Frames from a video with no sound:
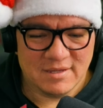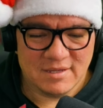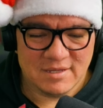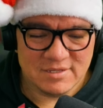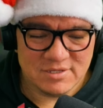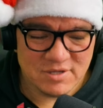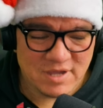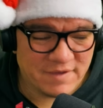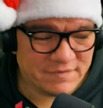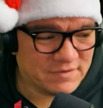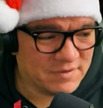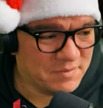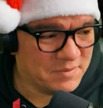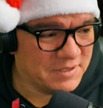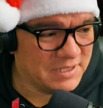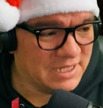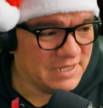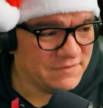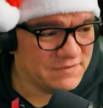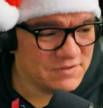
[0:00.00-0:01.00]
You have to
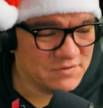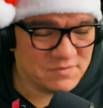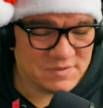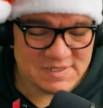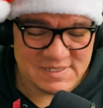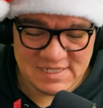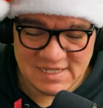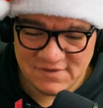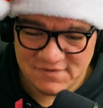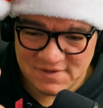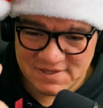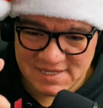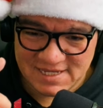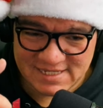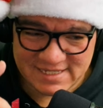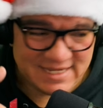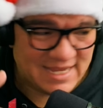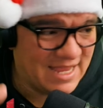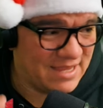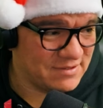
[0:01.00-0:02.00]
believe to receive in
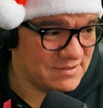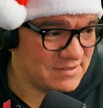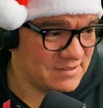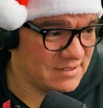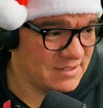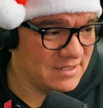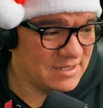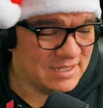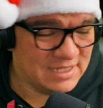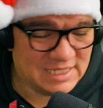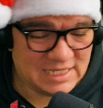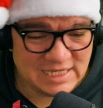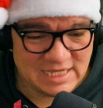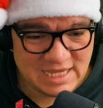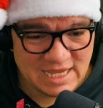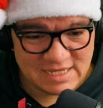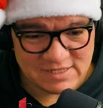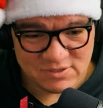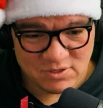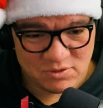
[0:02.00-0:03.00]
this house.
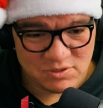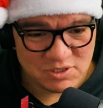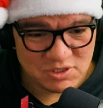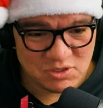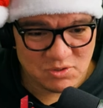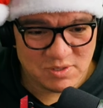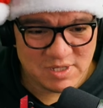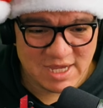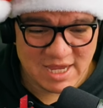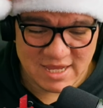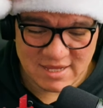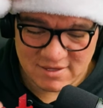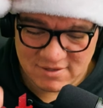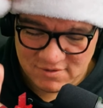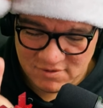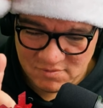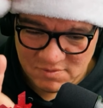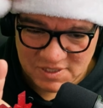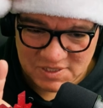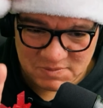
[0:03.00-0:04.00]
As old as you get,
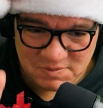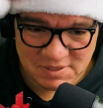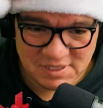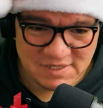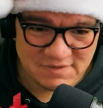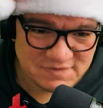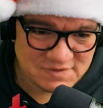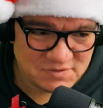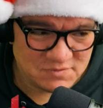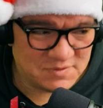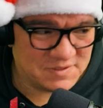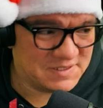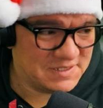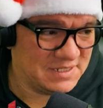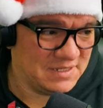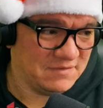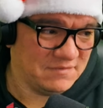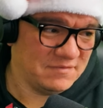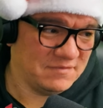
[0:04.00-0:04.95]
you must believe to receive.